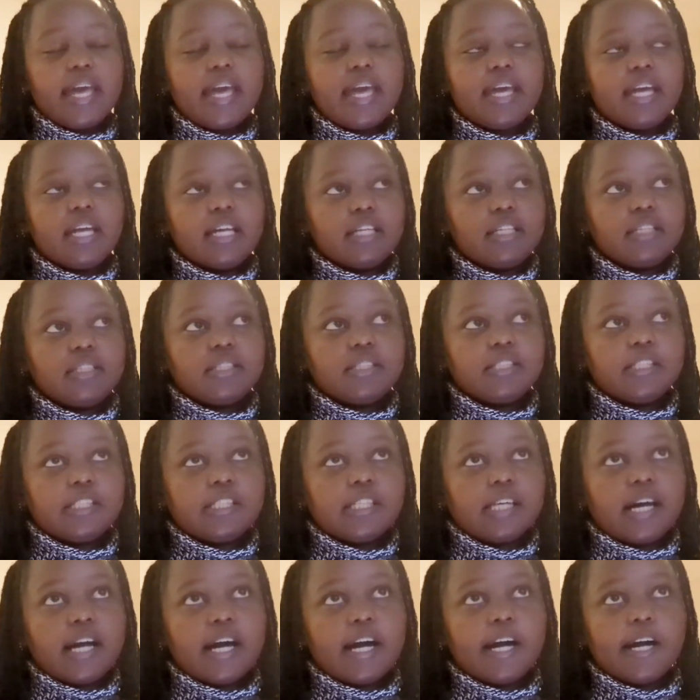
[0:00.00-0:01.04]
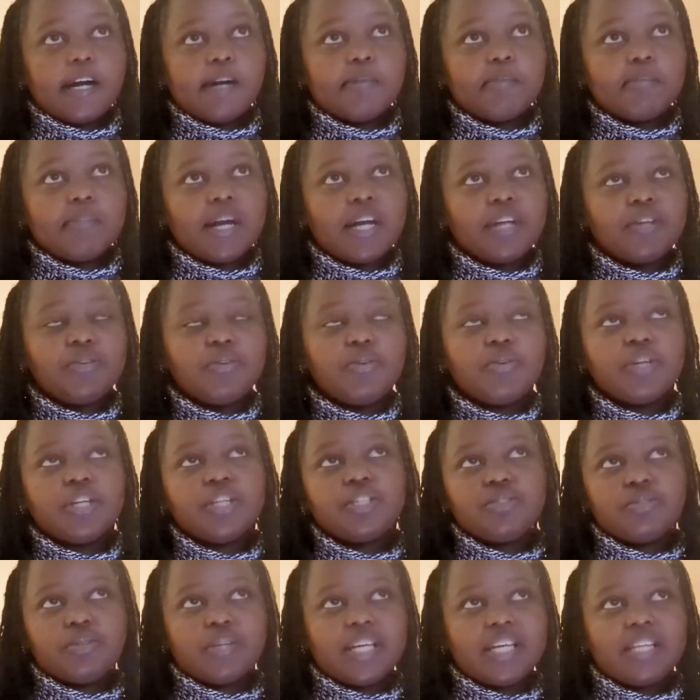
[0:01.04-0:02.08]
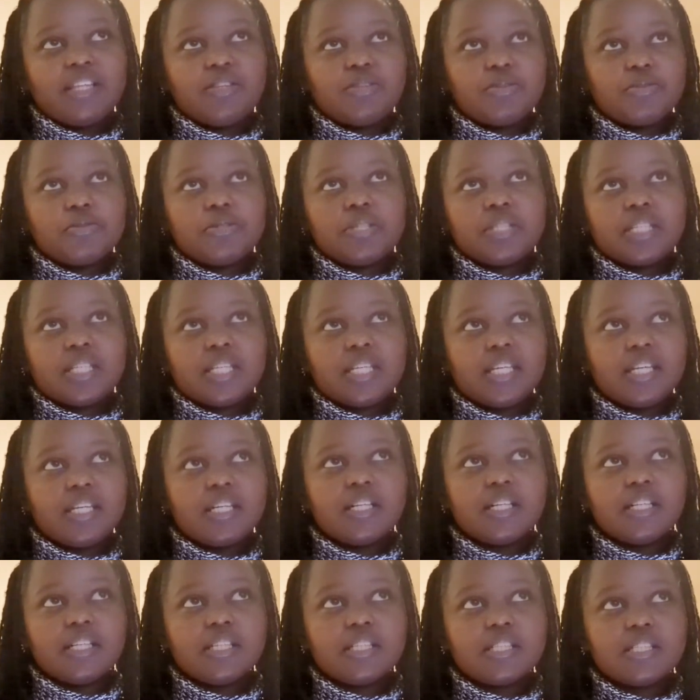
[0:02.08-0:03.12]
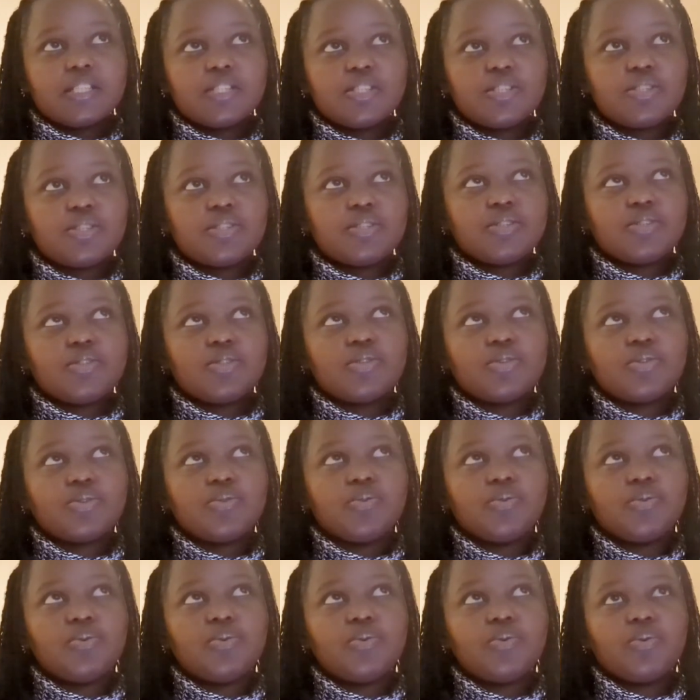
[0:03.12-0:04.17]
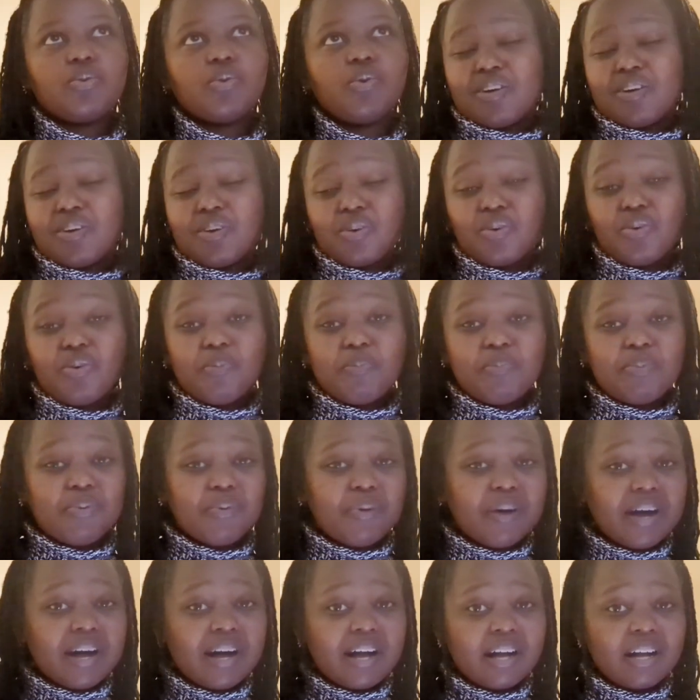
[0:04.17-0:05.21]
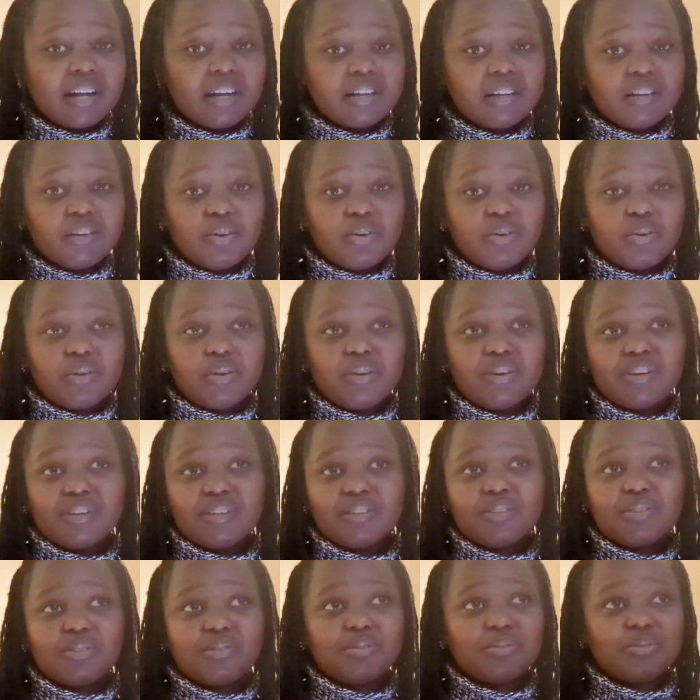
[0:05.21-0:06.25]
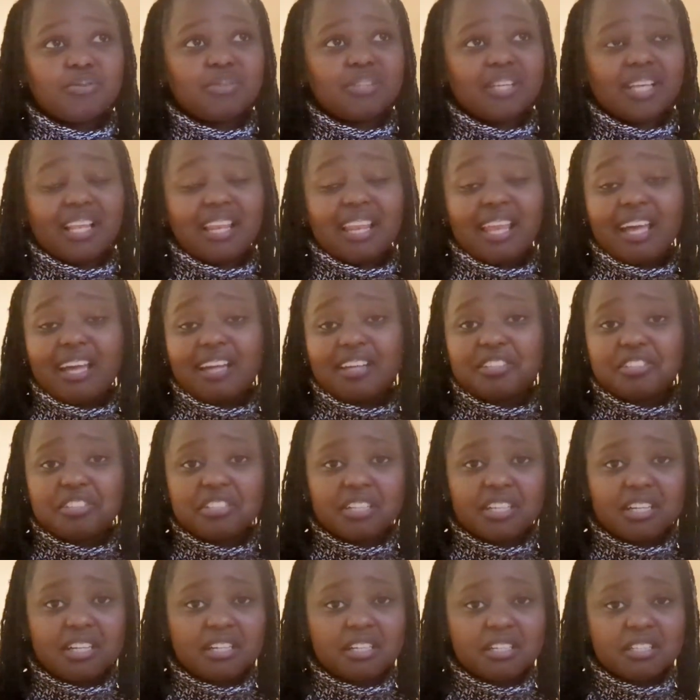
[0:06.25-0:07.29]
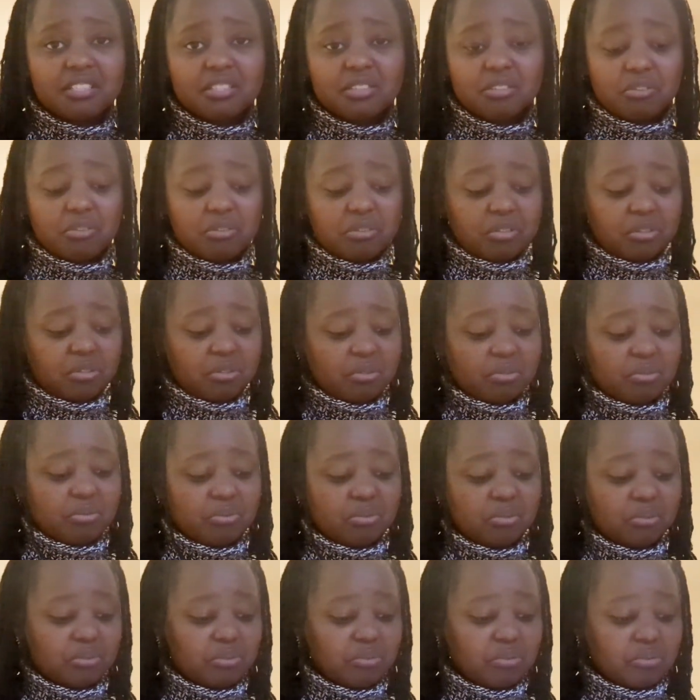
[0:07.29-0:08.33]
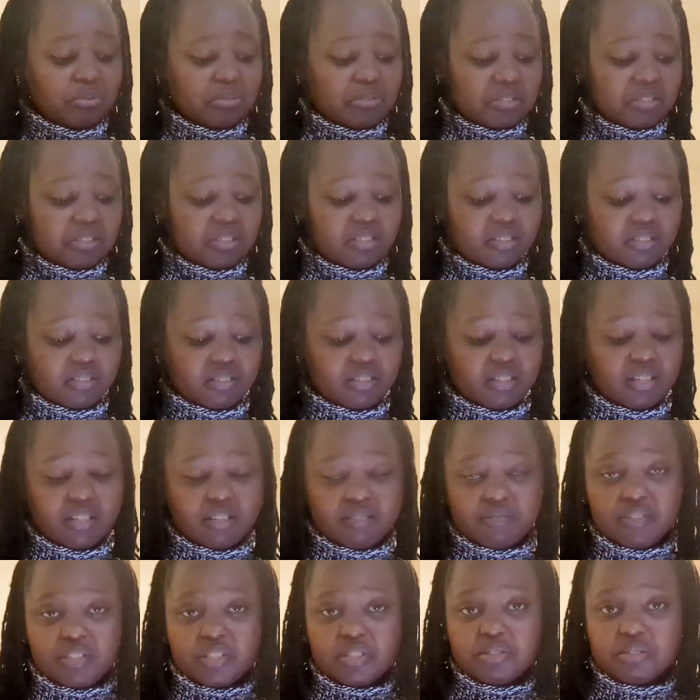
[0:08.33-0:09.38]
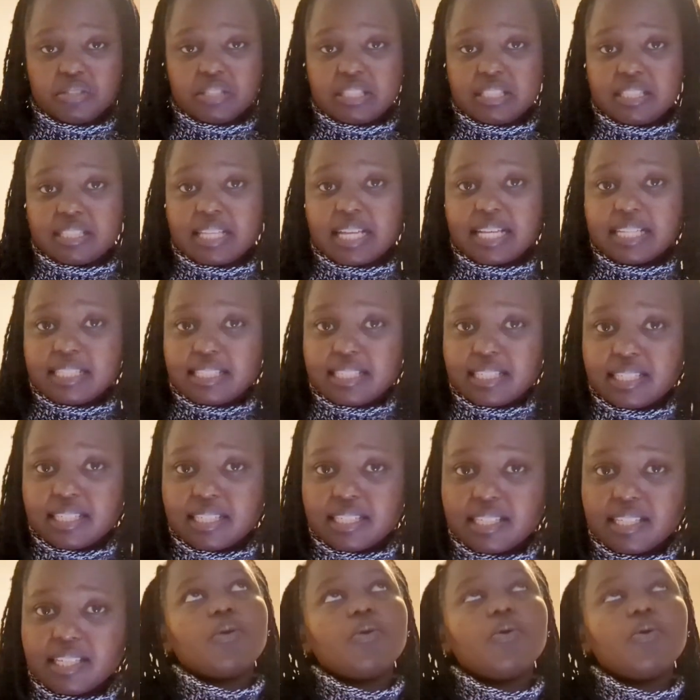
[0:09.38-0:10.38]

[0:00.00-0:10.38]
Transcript: And are you going to get those skills through group work or through the lectures or through just individual study?